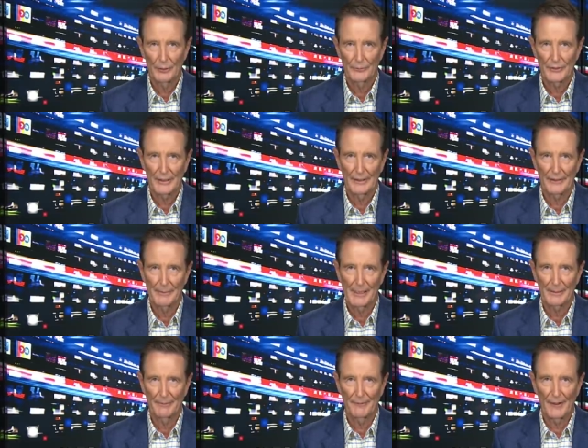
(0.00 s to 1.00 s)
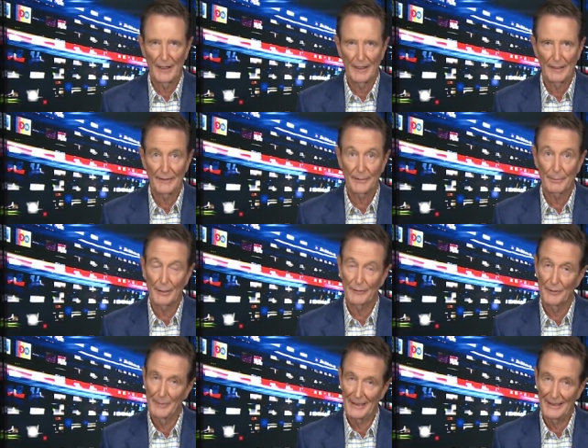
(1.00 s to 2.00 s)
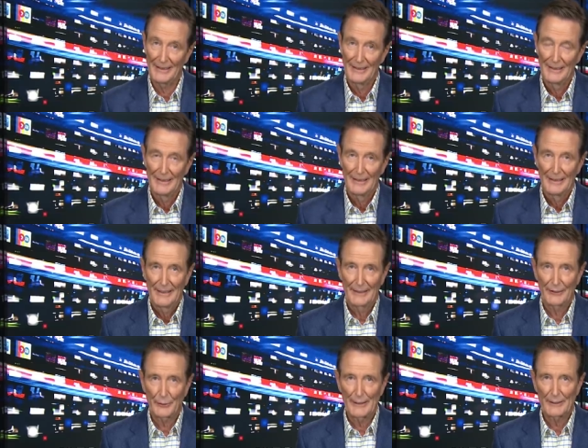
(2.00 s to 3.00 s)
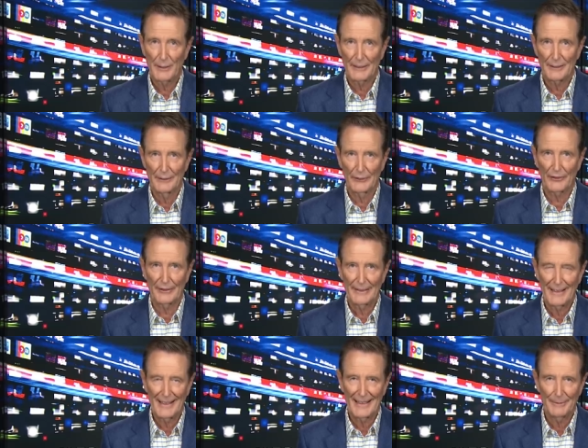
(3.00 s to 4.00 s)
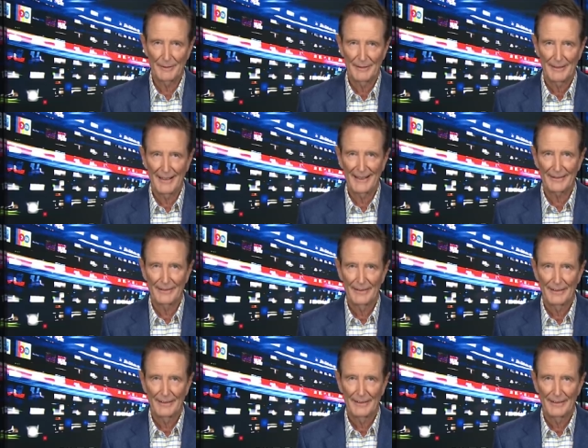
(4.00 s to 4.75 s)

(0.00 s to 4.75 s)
Corp journalist Malcolm Farr spoke for many in a tweet quite obviously aimed at